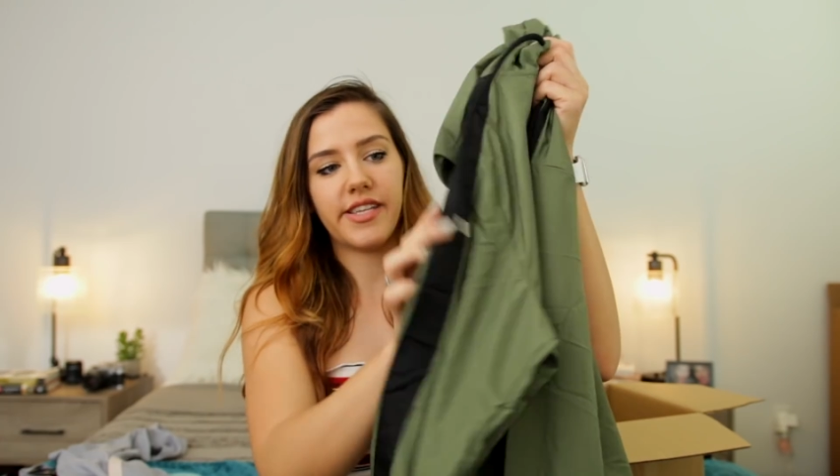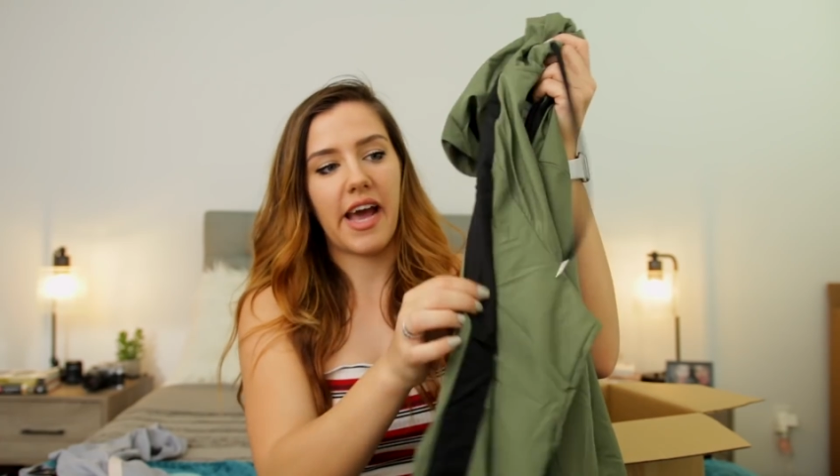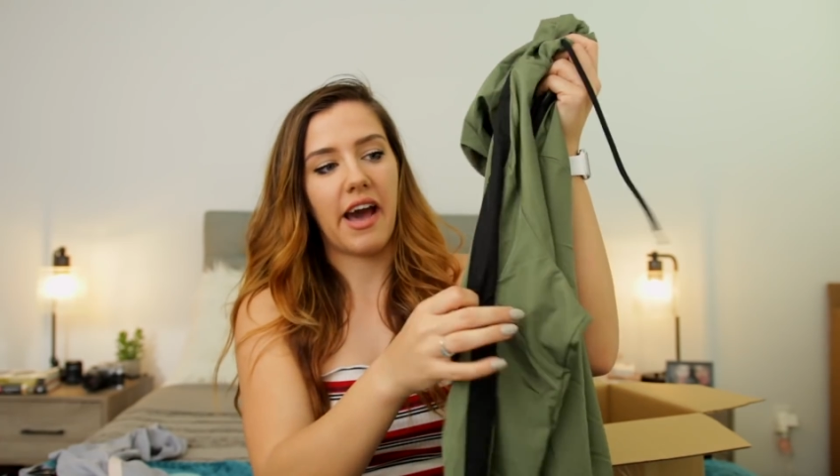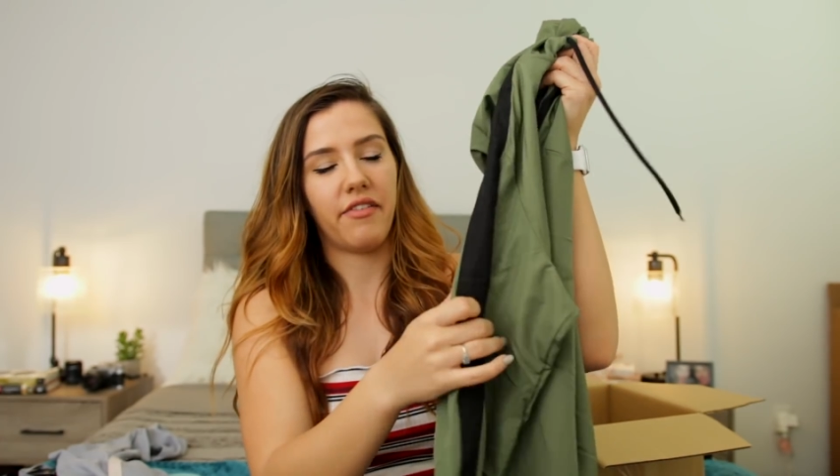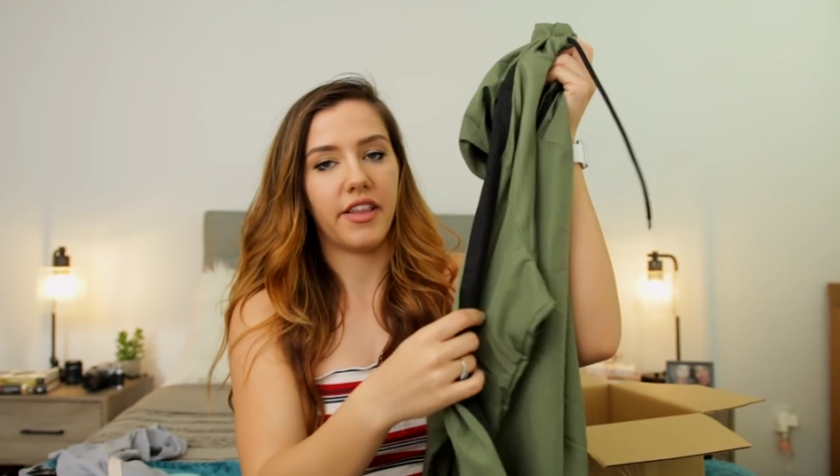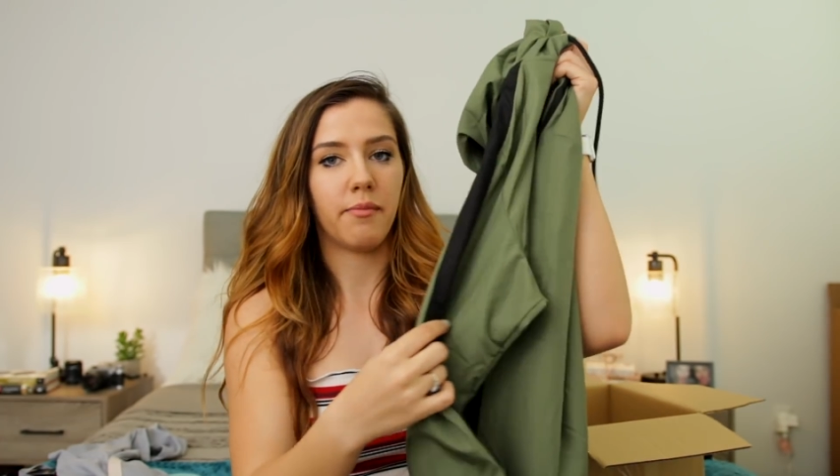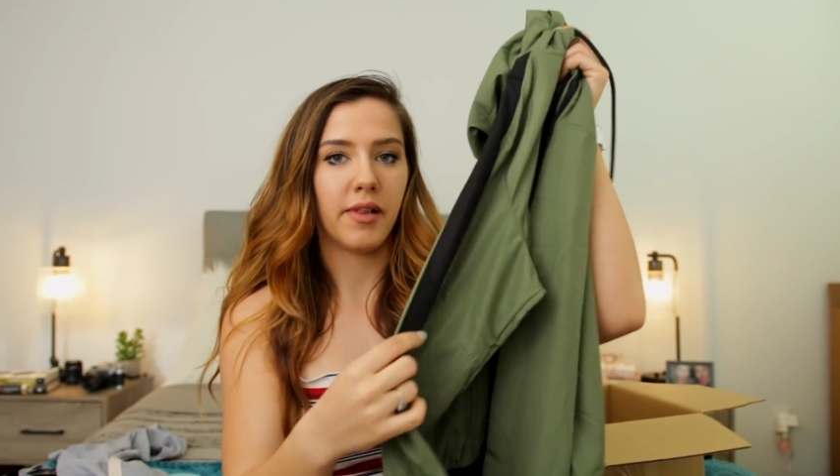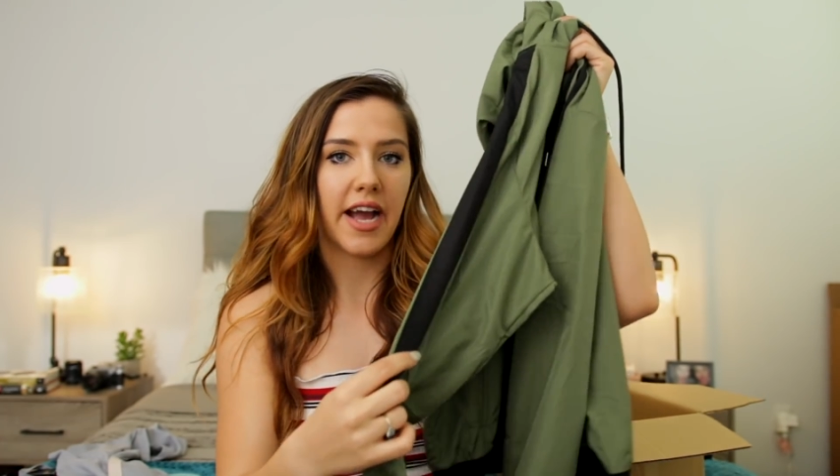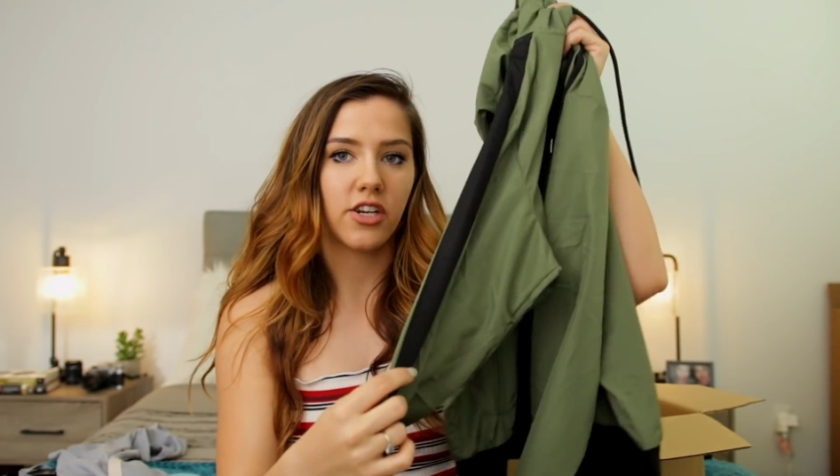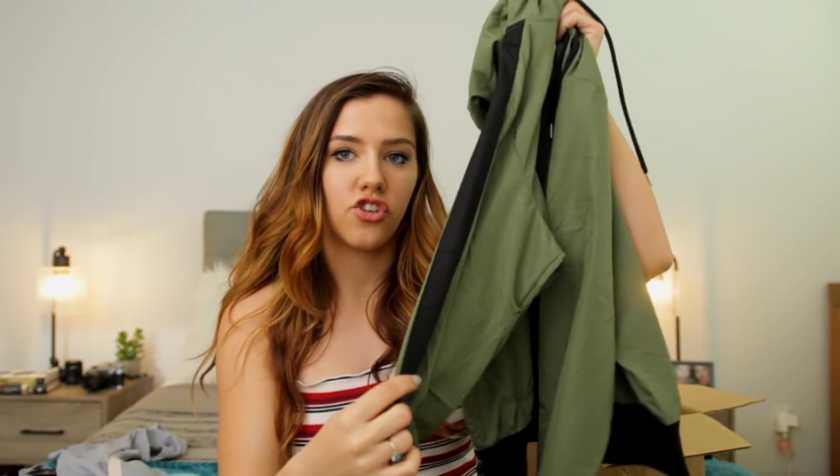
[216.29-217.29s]
to have like the
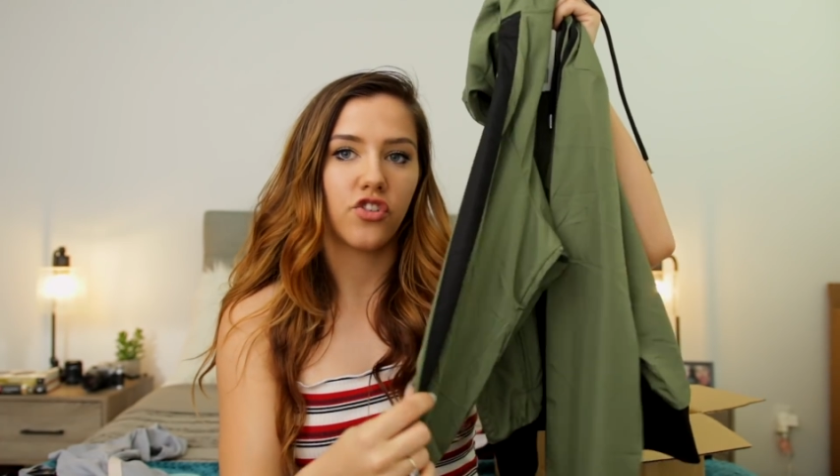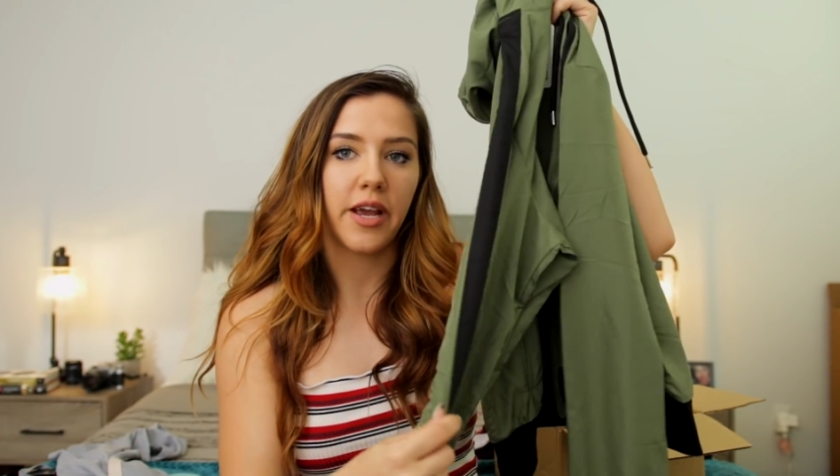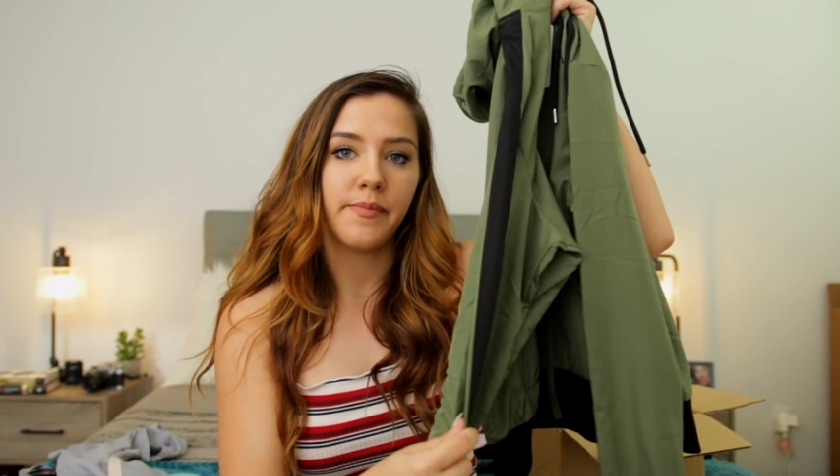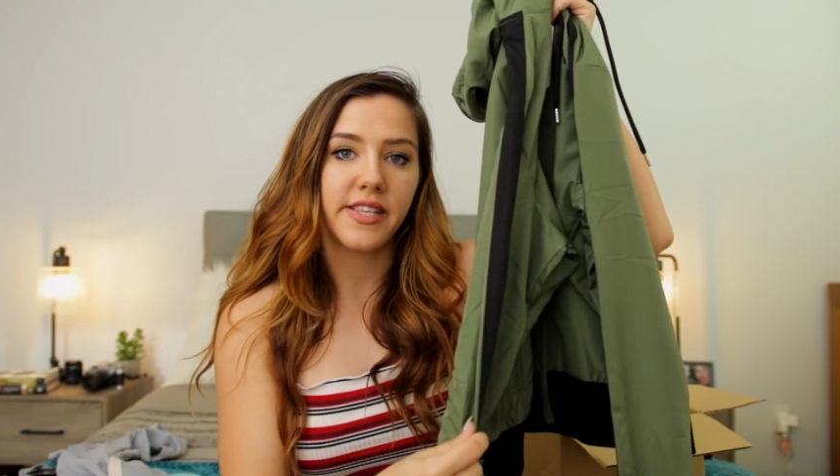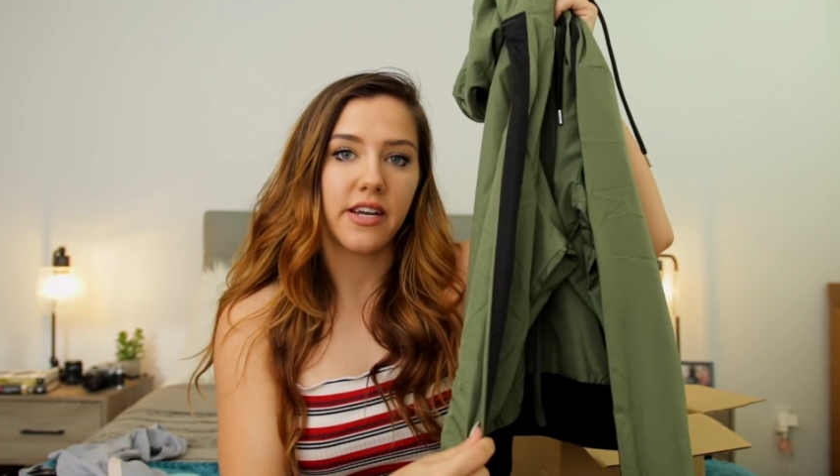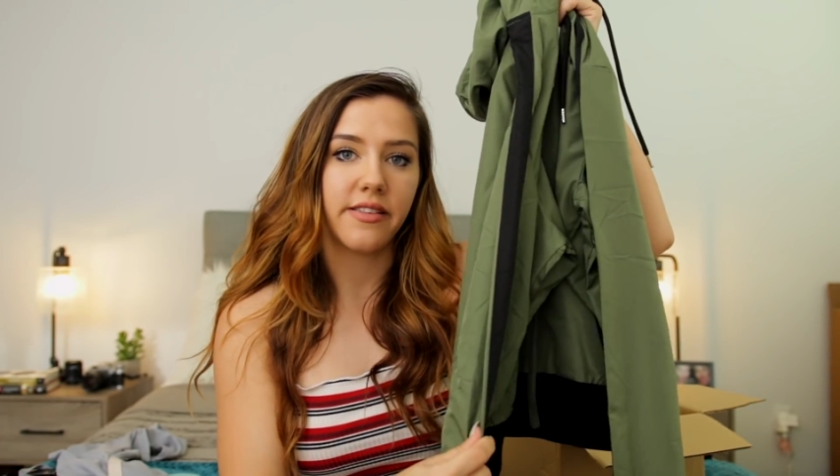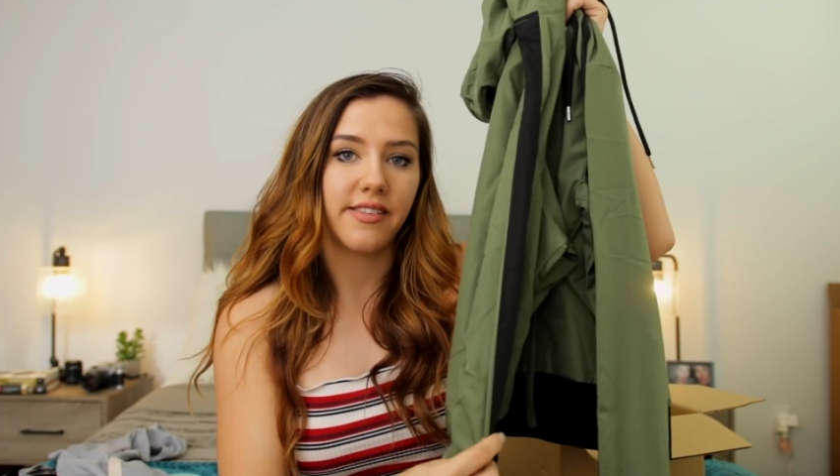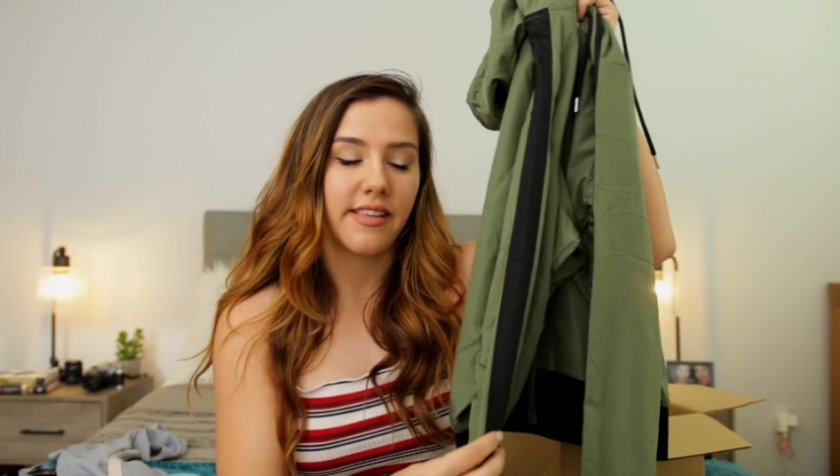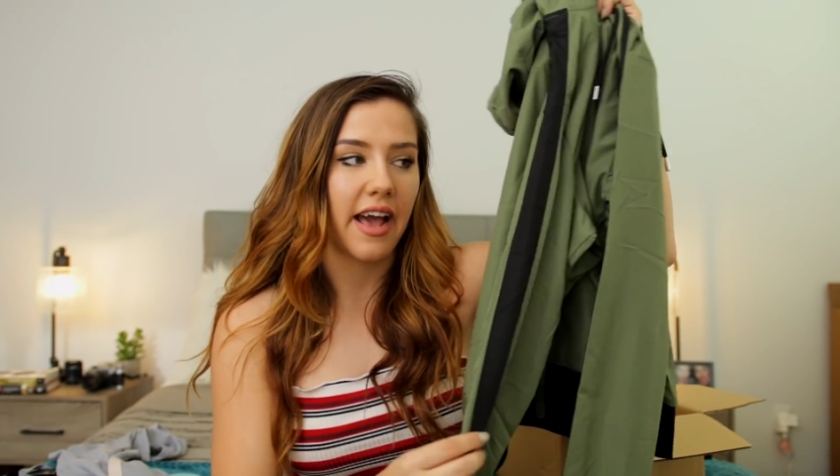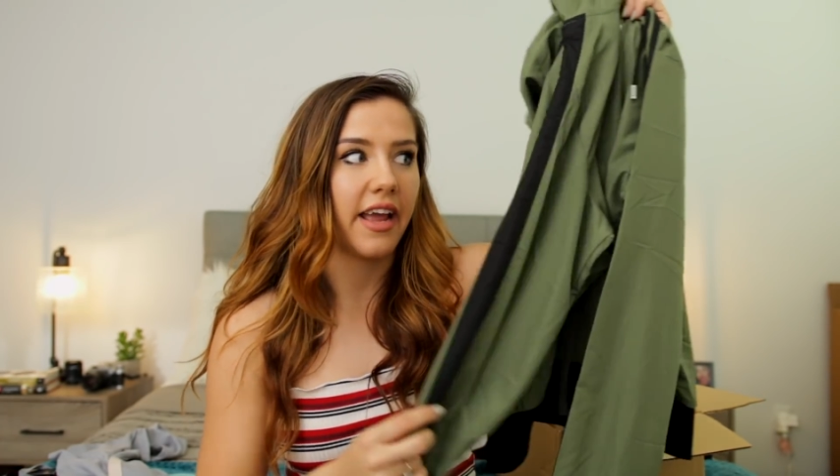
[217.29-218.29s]
black stripes down the
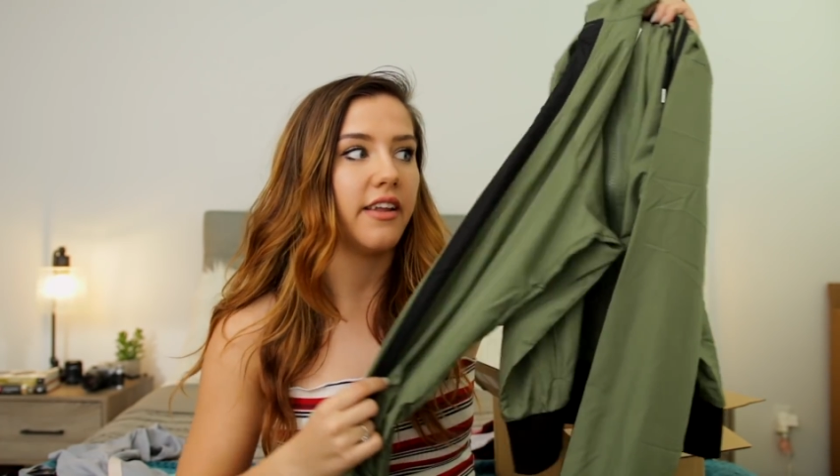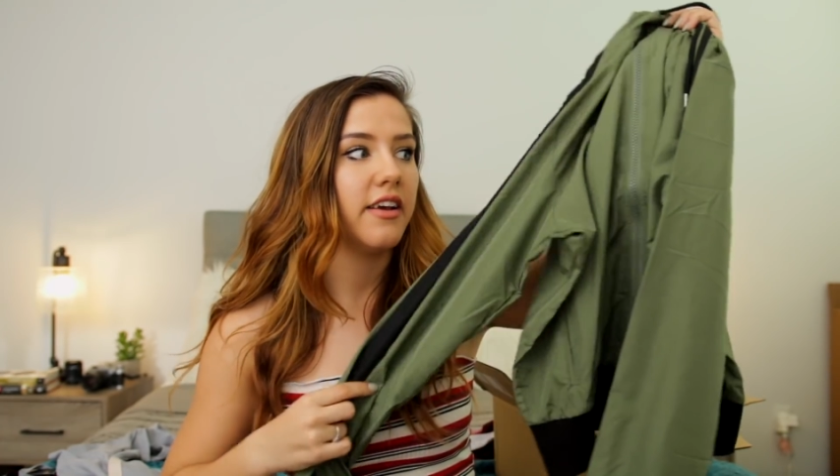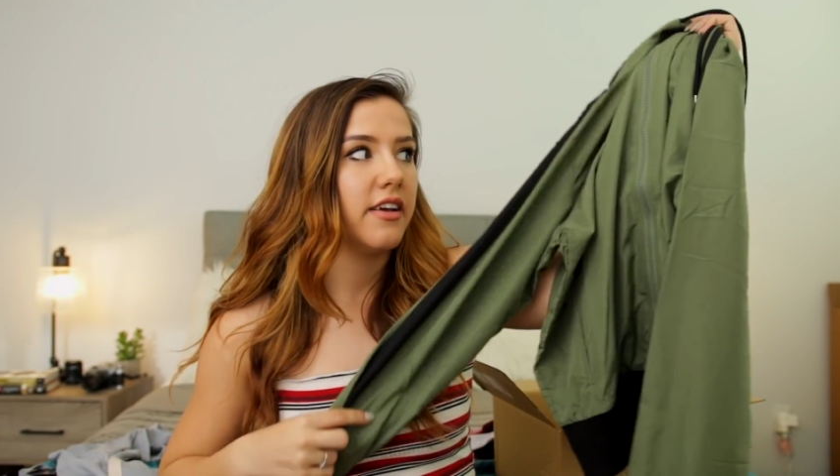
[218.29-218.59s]
side.